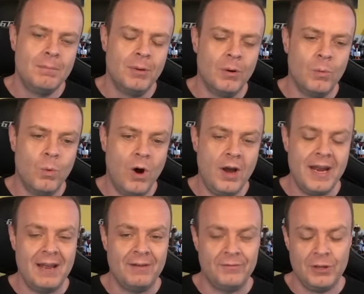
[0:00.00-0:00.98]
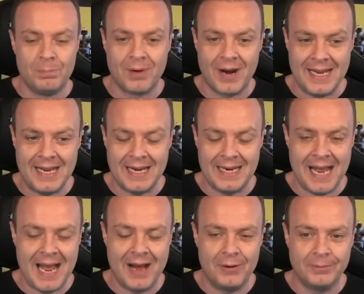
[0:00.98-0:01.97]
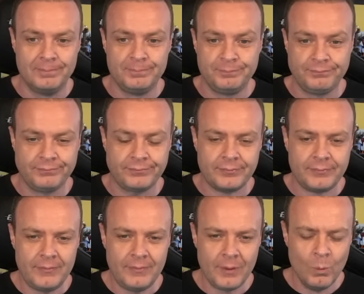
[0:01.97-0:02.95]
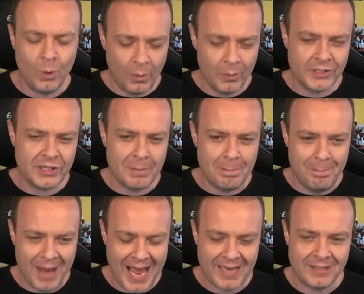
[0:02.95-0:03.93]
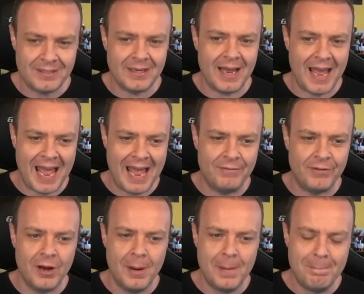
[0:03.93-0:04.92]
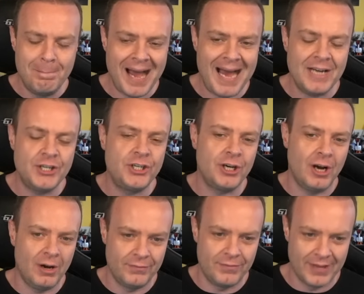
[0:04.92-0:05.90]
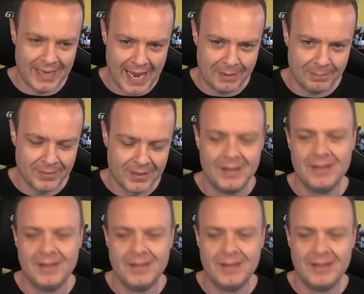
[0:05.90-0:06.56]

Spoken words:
But what if you break it down? What was the best ever patch of the game?